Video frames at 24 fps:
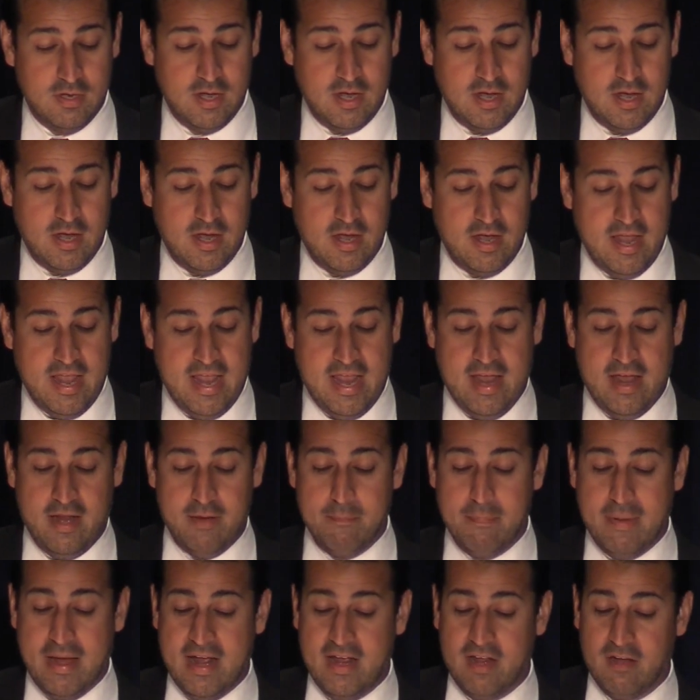Uh,
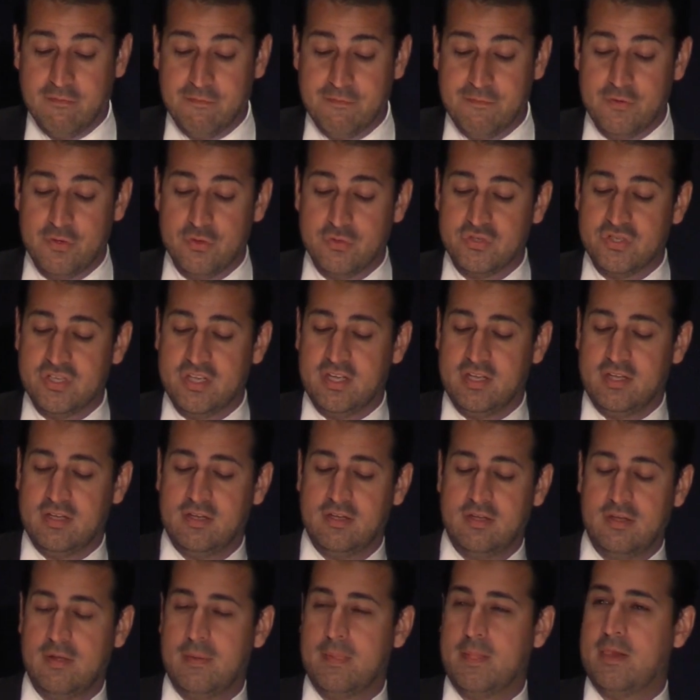and by infusing
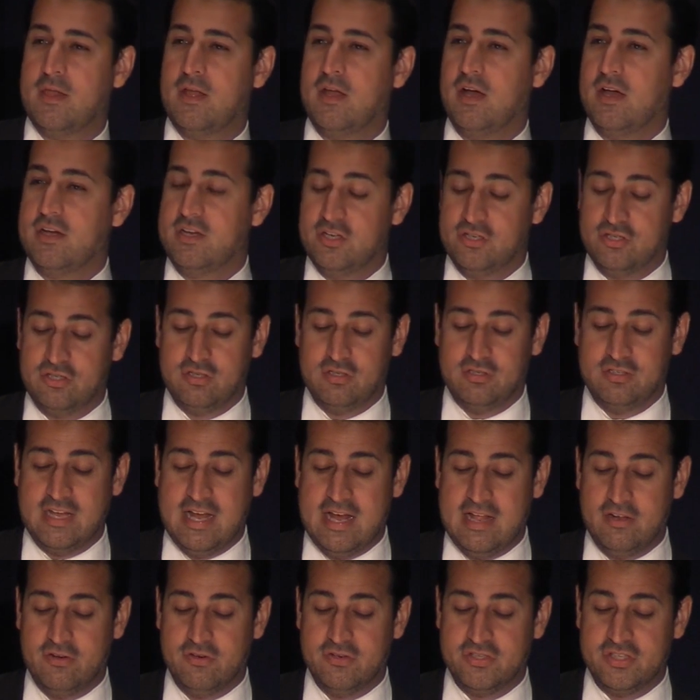additional
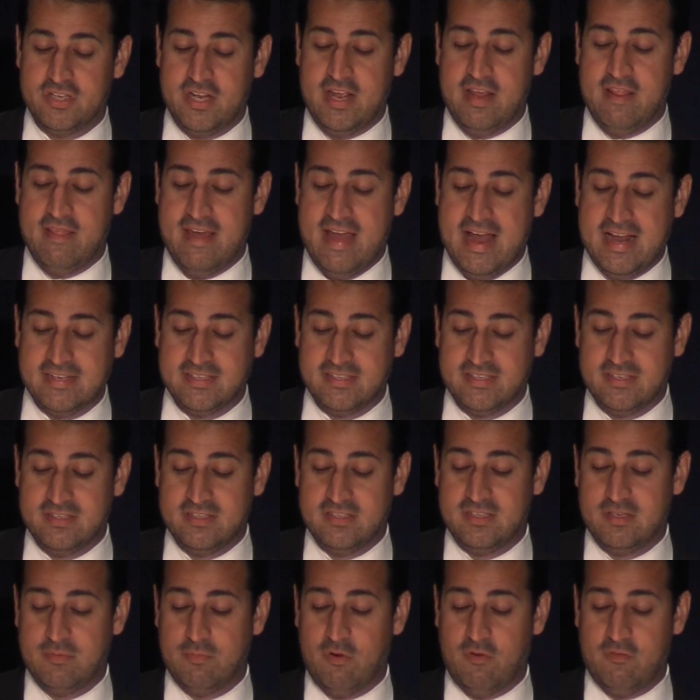dollars in that
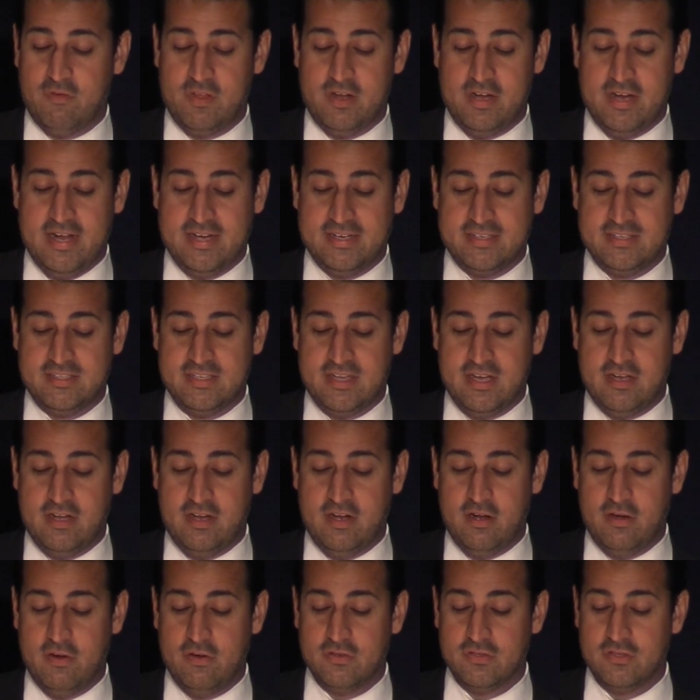system over the next 10
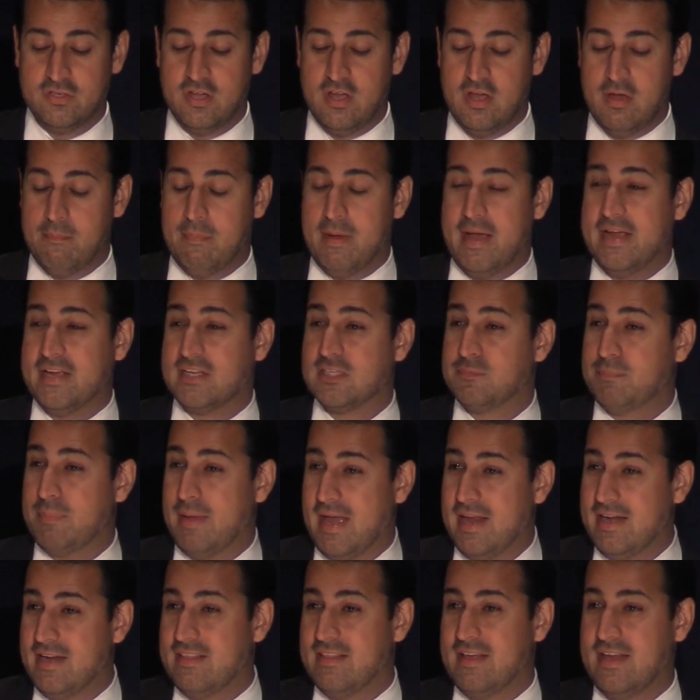years by
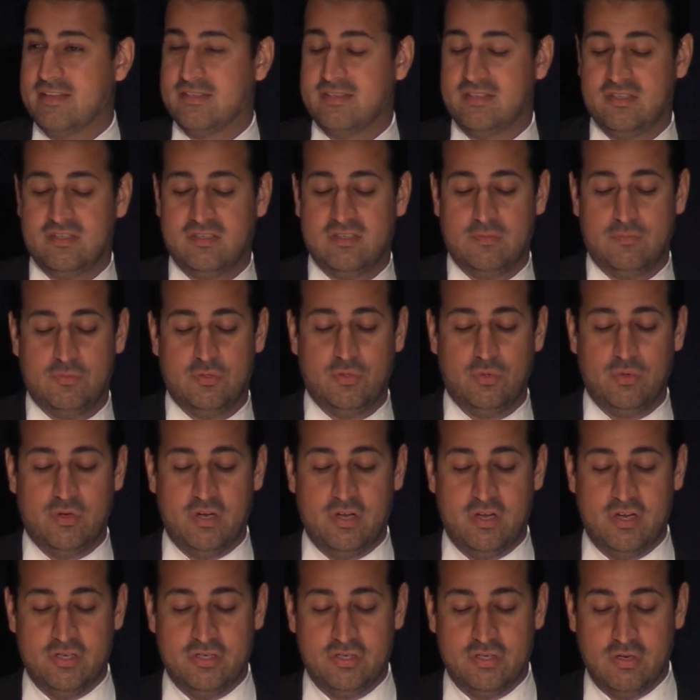expanding that system to an
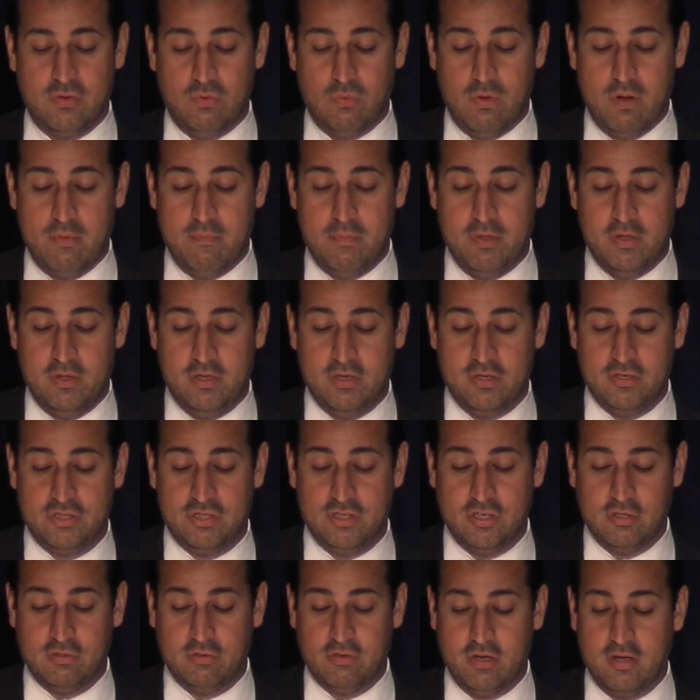additional 1 million
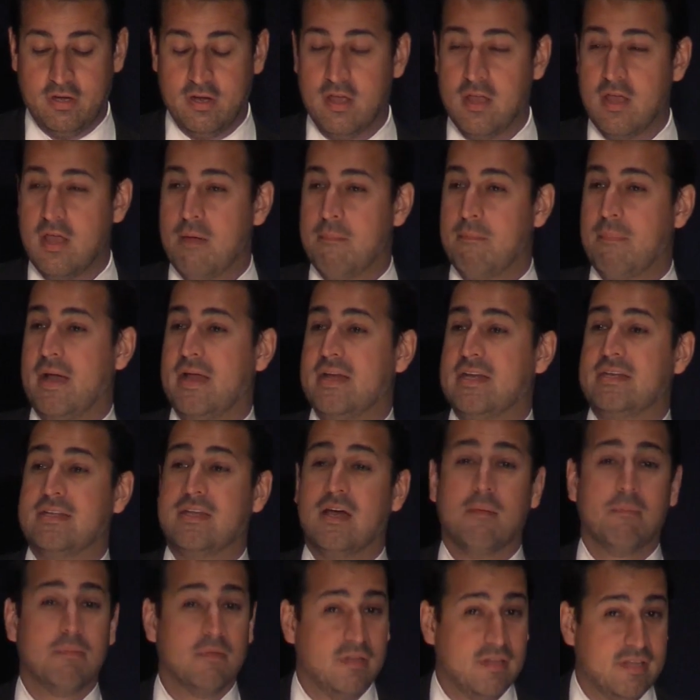children, by
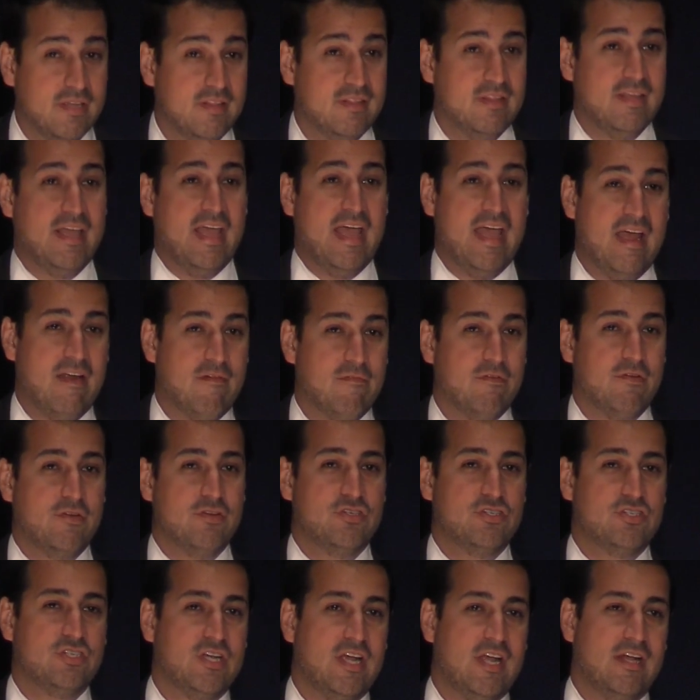doubling the
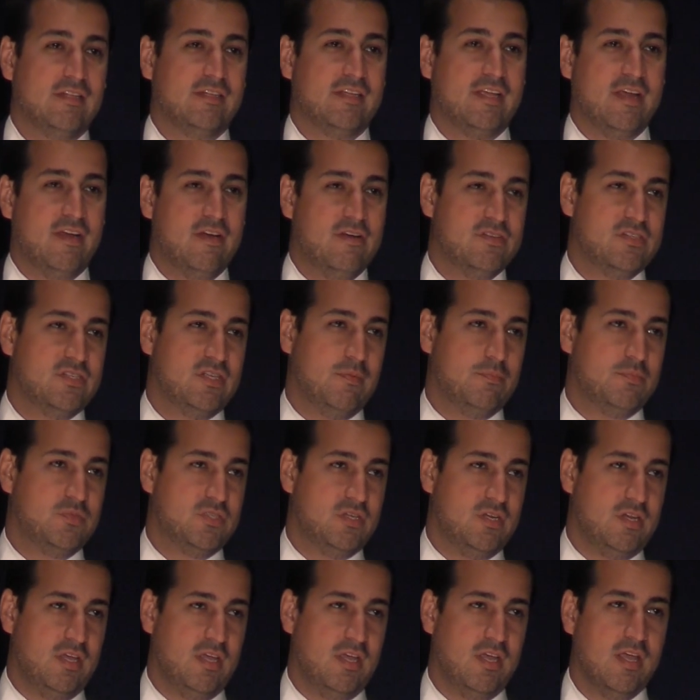average child care
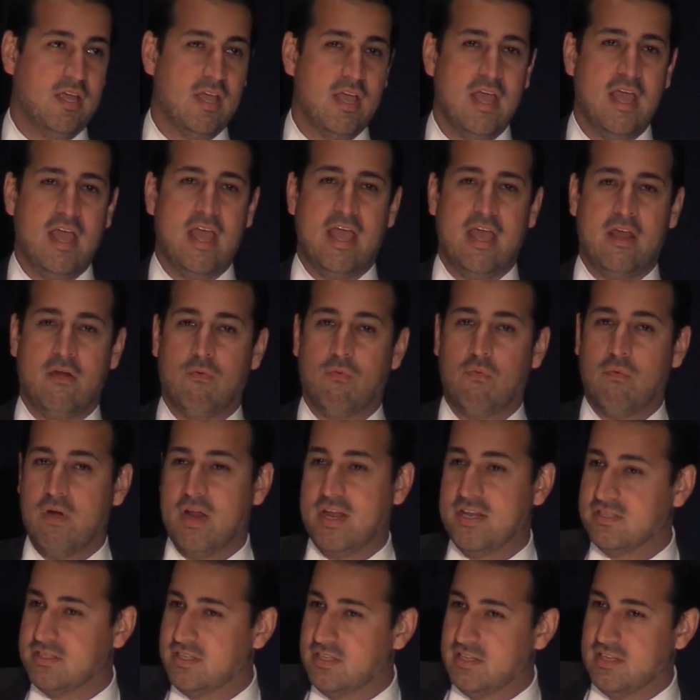subsidy, and
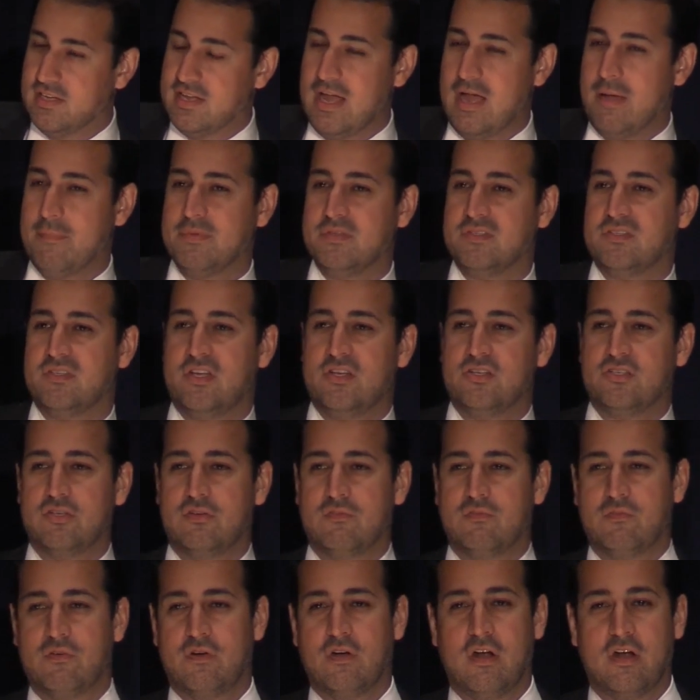raising the compensation
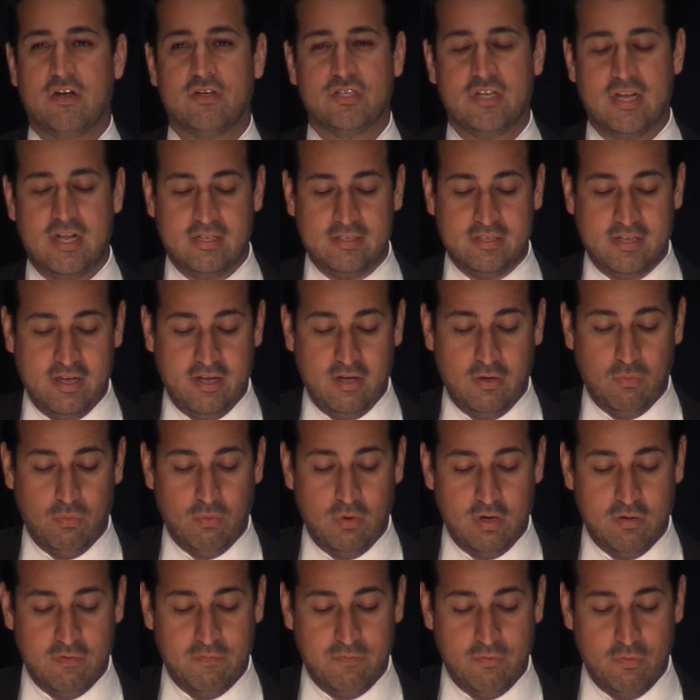for our child care
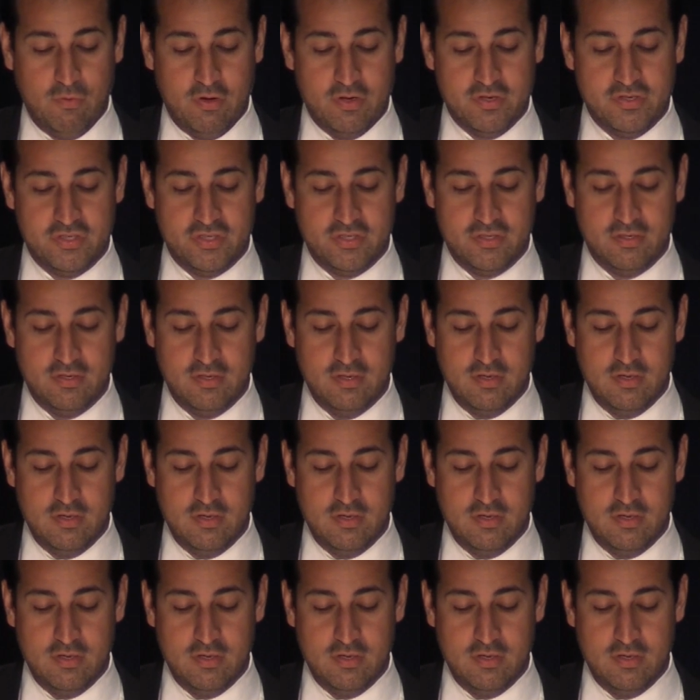workforce,